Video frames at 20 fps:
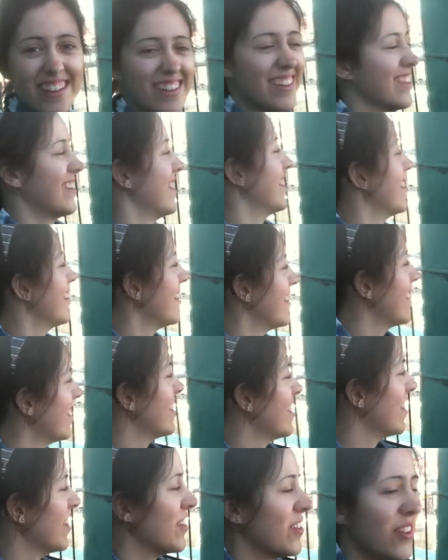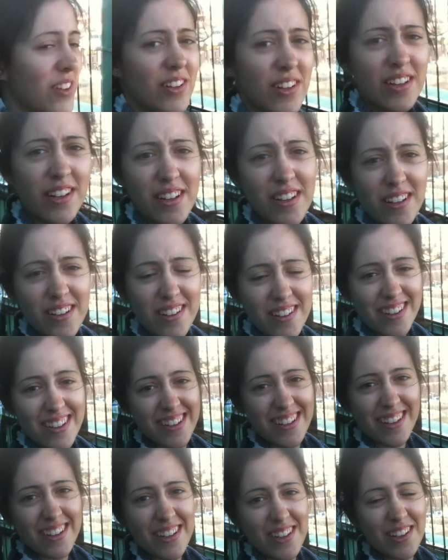So what's your feel, Jess, for
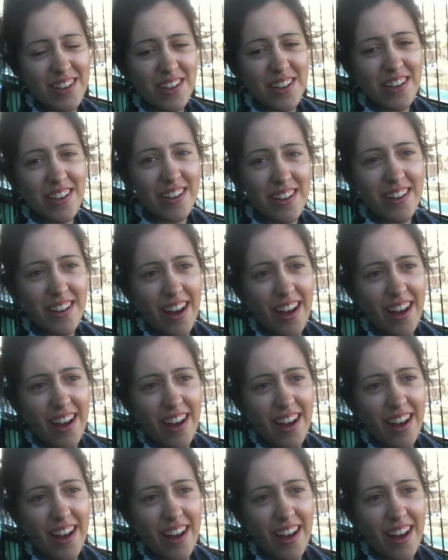Stockholm?